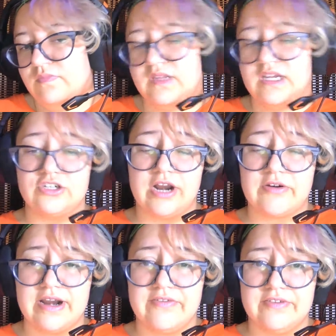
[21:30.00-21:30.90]
I try to
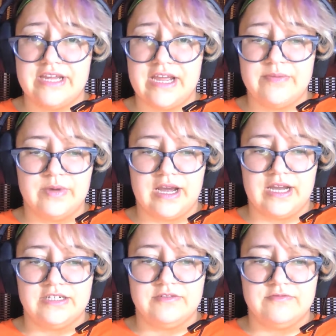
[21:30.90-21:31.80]
write every day, but
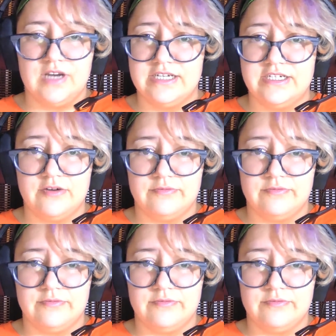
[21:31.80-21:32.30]
I don't.